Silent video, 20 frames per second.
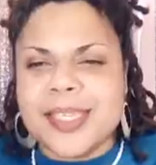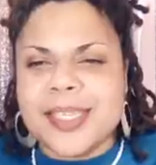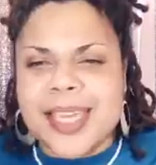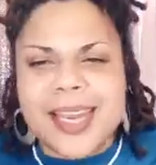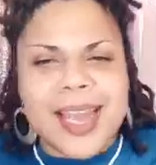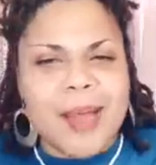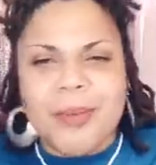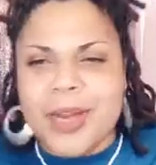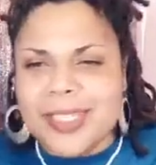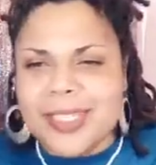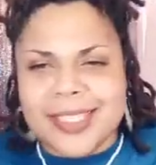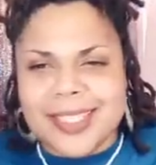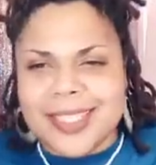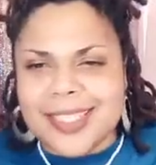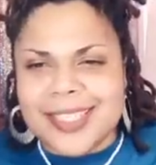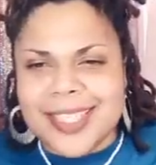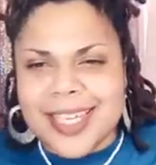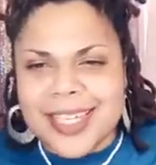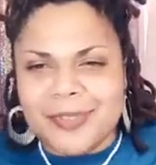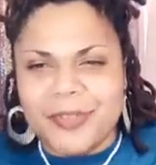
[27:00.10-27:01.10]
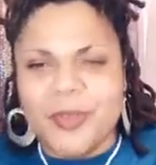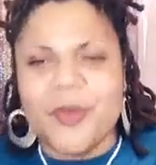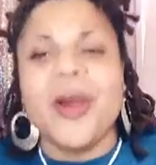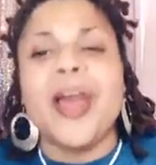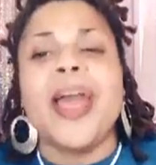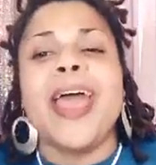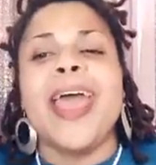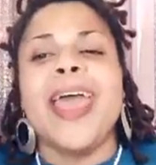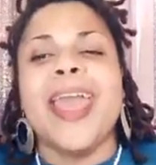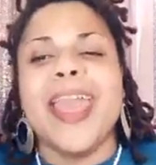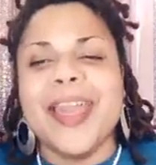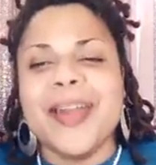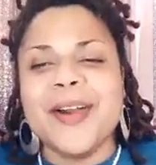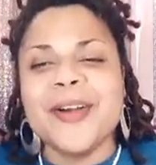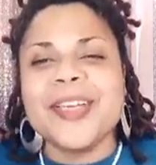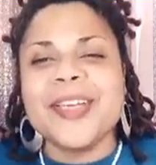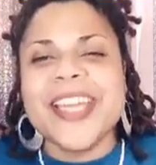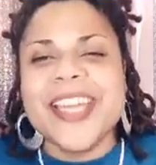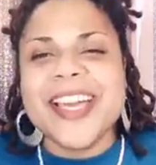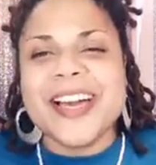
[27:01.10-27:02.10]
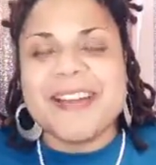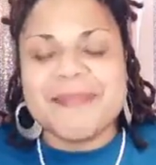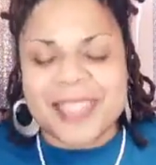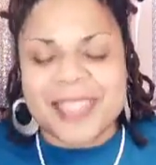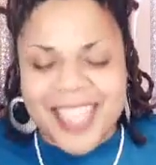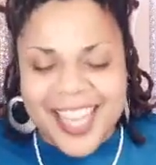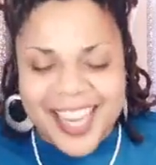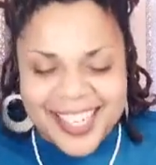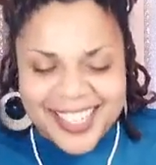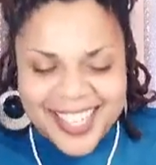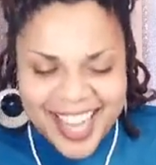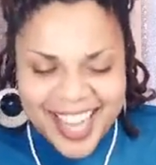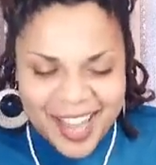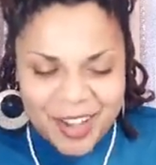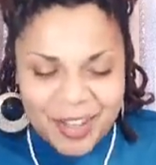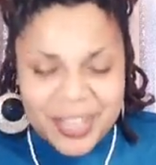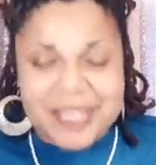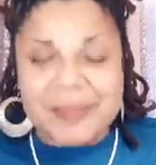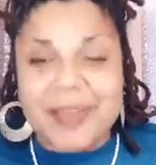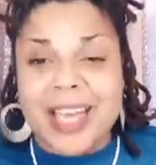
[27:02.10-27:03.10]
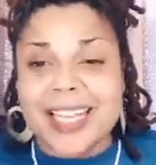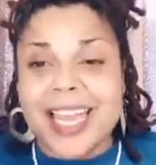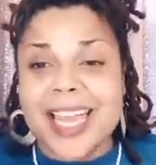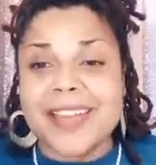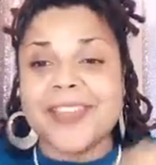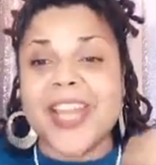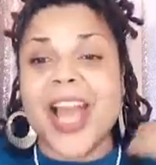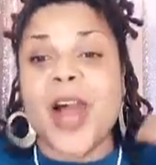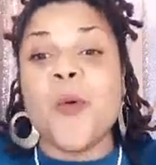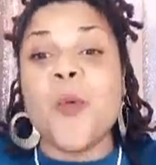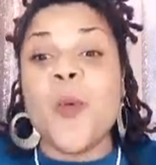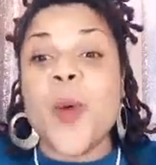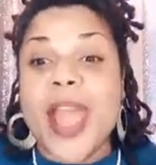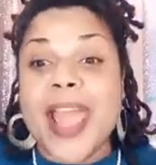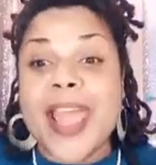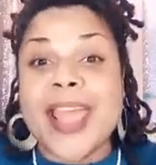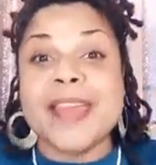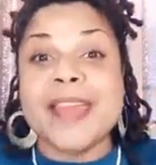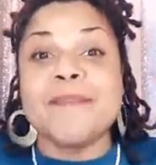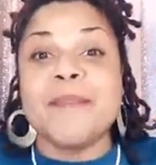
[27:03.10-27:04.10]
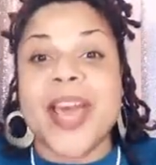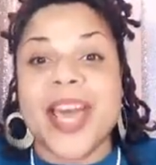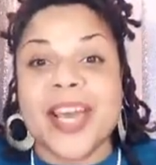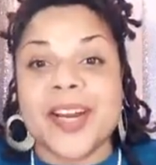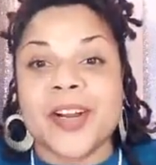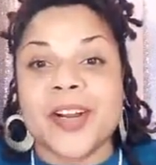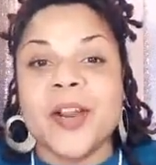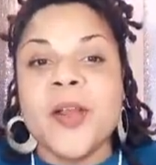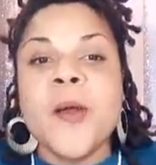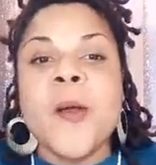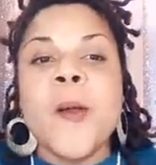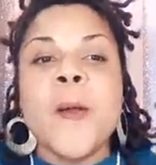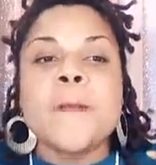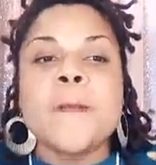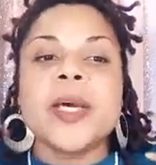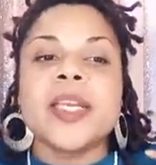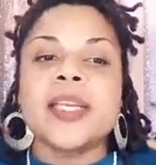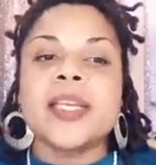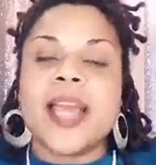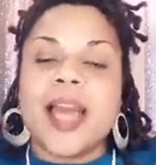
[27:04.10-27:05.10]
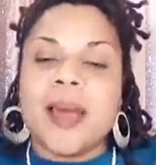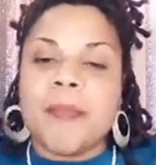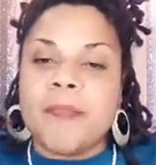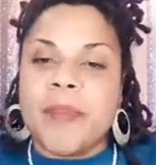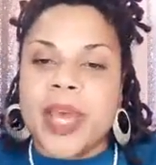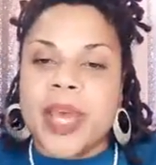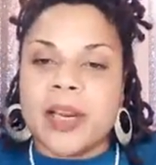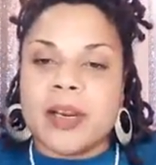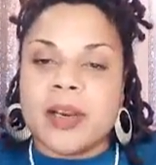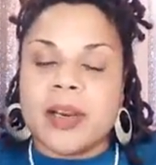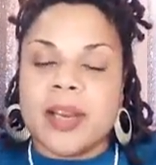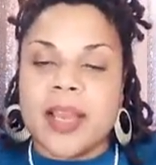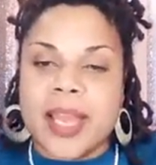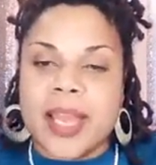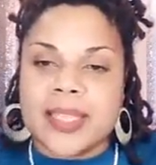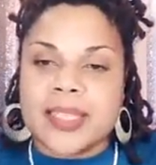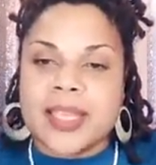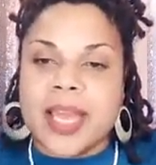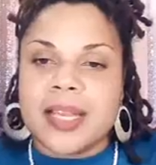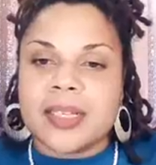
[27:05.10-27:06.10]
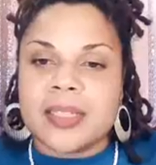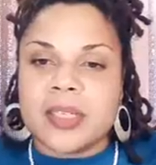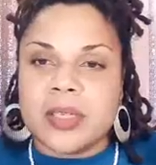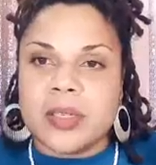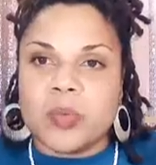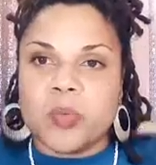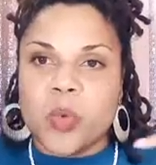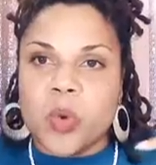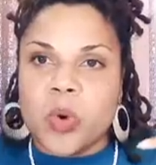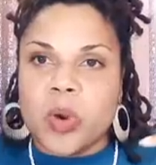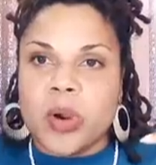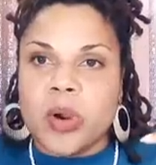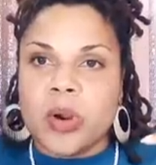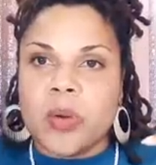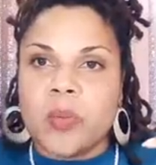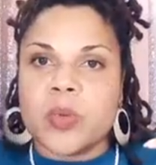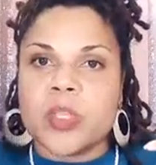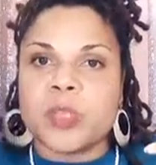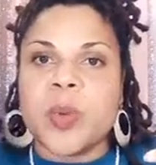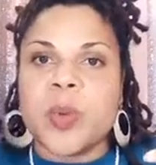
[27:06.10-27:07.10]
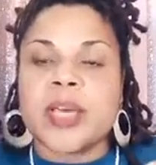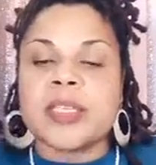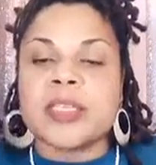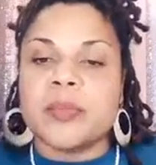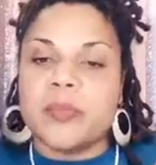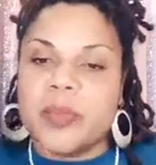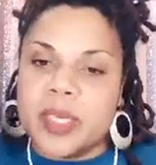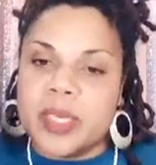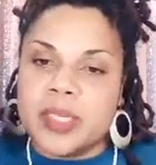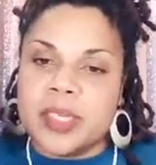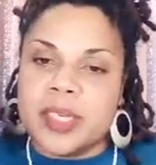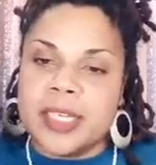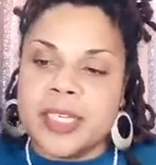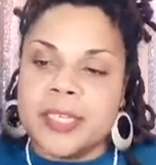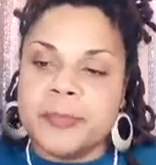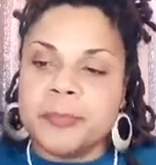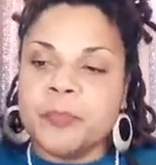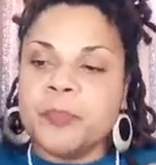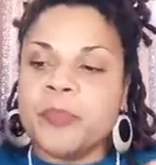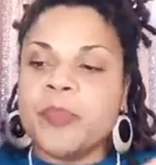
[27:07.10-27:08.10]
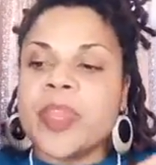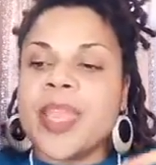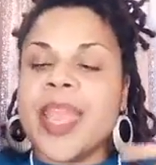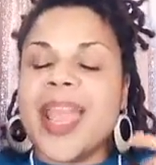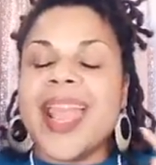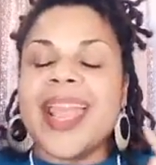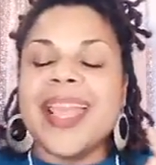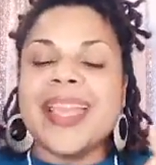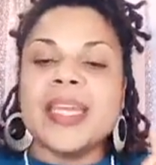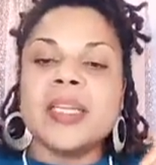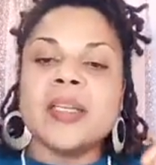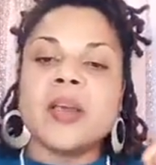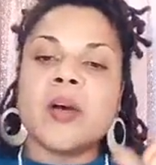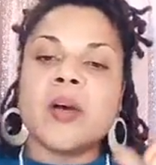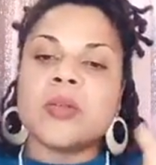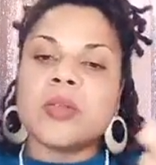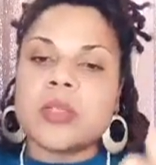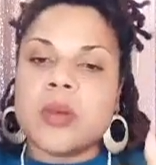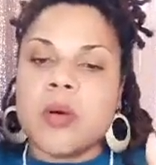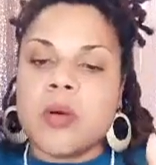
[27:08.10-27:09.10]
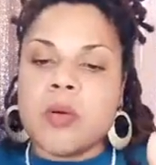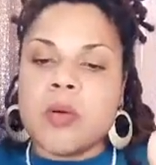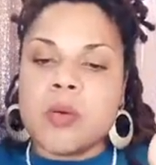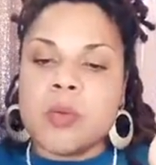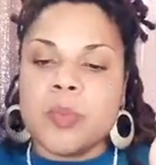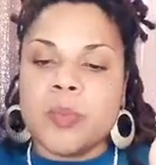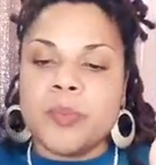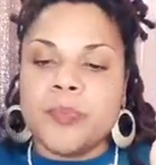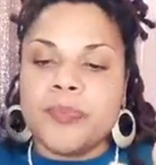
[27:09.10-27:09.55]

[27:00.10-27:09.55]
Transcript: That I wasn't successful? Hell yeah, I'm glad now because my life got way better. But it got better as I took more responsibility and also,